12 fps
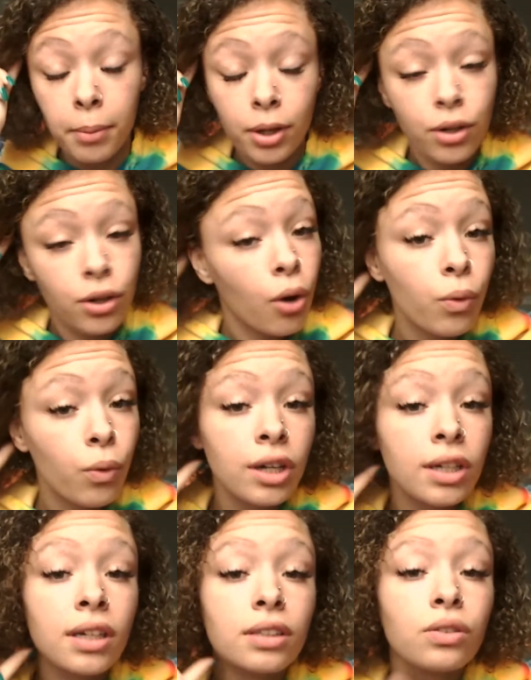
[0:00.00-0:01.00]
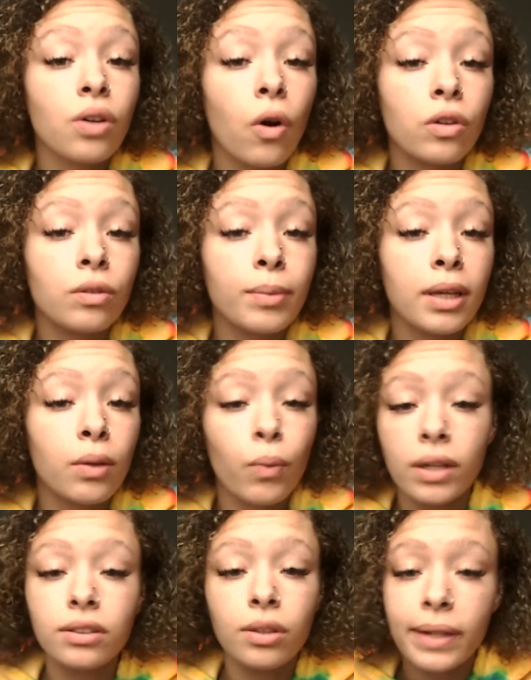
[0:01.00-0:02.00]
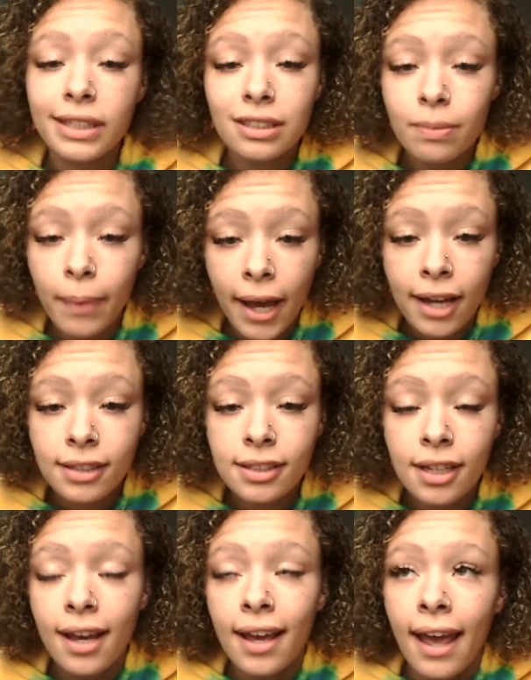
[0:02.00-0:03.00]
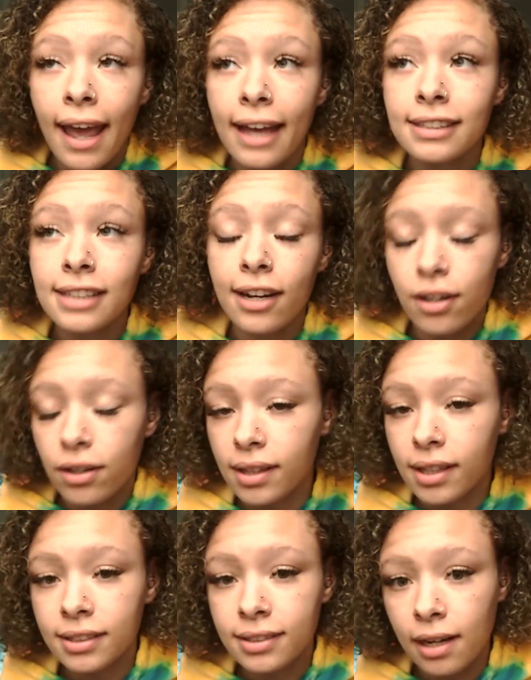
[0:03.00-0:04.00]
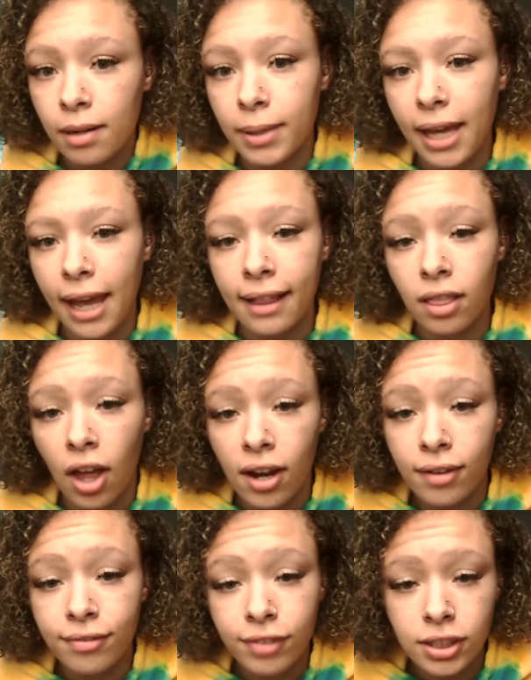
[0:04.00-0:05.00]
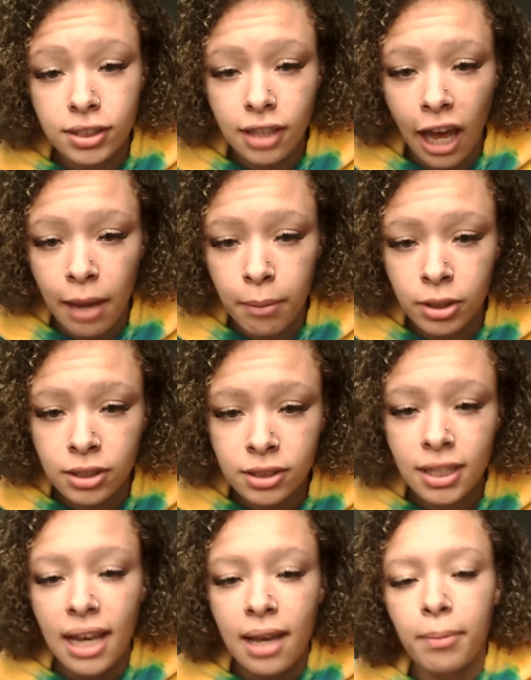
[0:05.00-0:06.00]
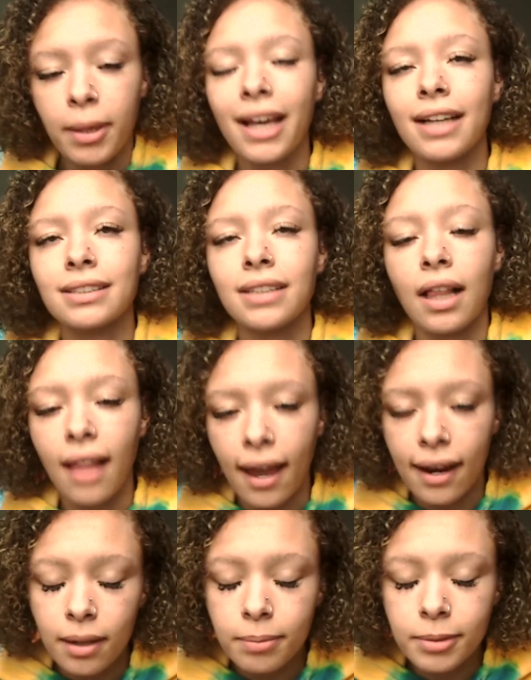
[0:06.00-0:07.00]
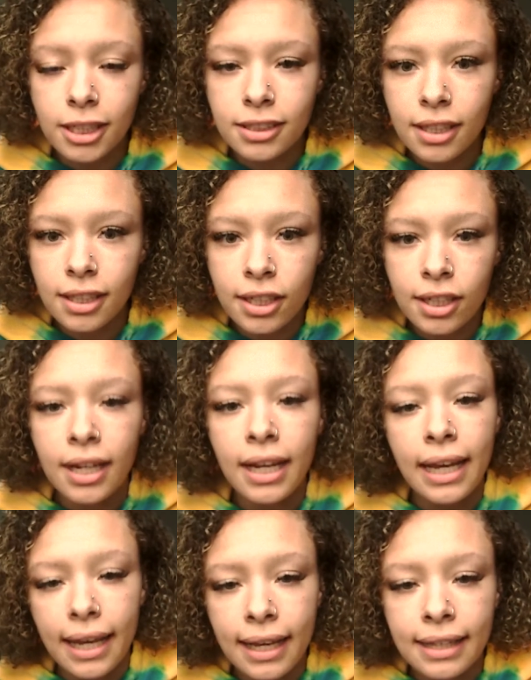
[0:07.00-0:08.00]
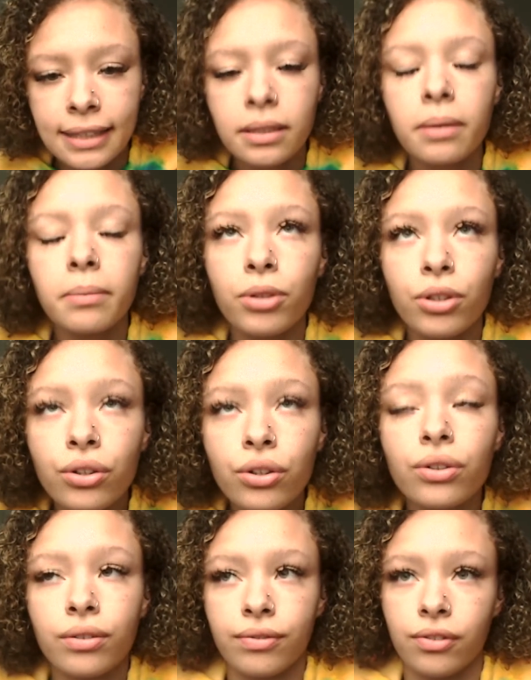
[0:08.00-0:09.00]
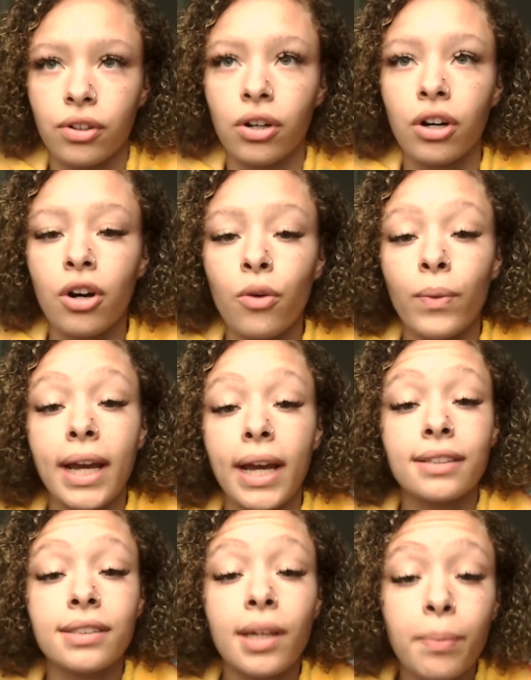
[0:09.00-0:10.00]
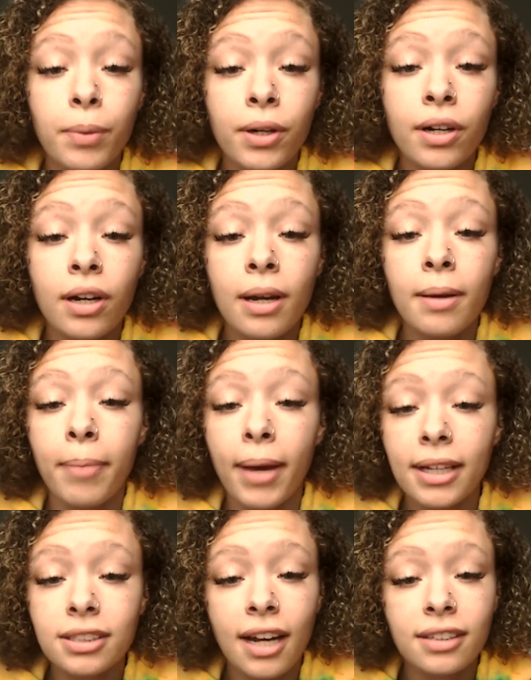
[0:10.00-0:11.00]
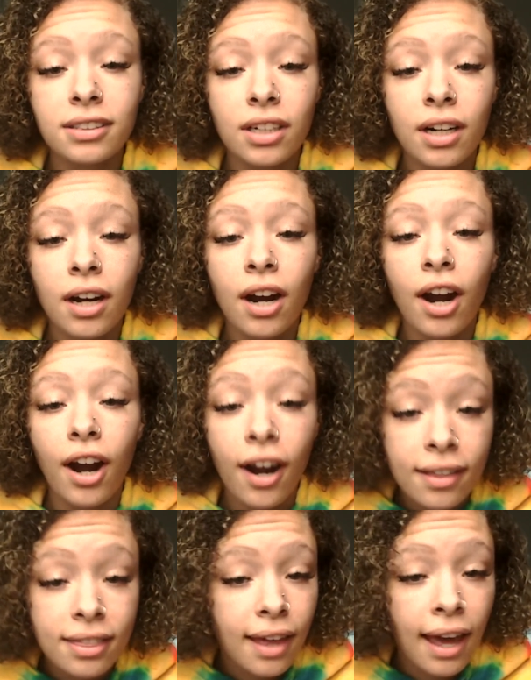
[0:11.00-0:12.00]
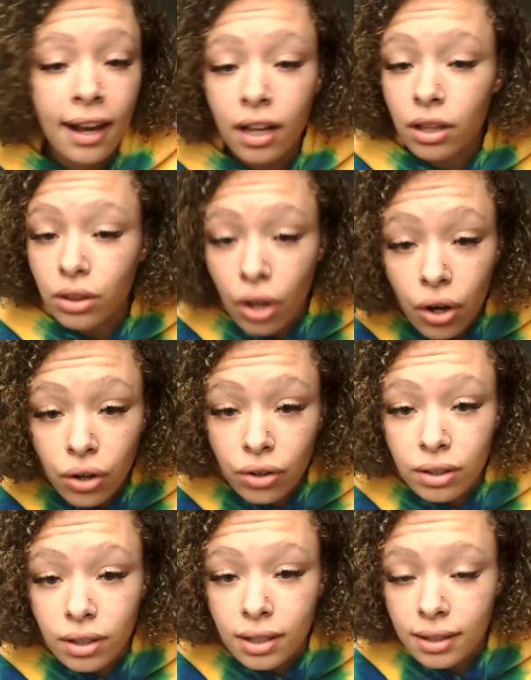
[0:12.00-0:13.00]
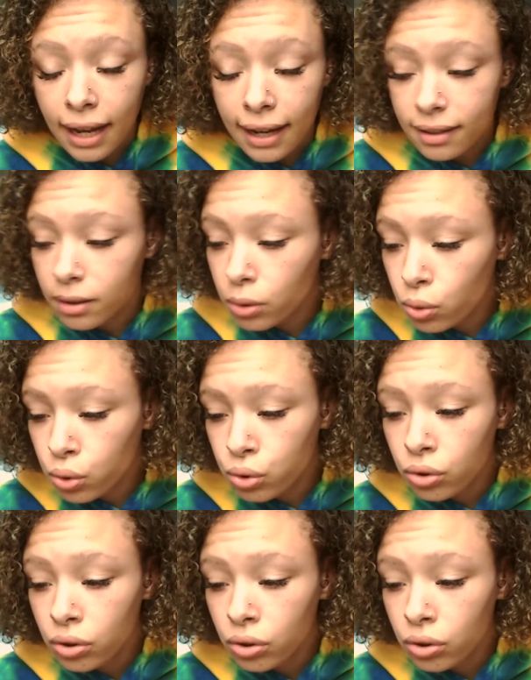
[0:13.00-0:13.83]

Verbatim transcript: No one told me what to expect, and I know that there's going to be a lot of first timers because the lineup this year is beautiful. We got Tipper, Bassnectar, Earthgang alone, like, oof.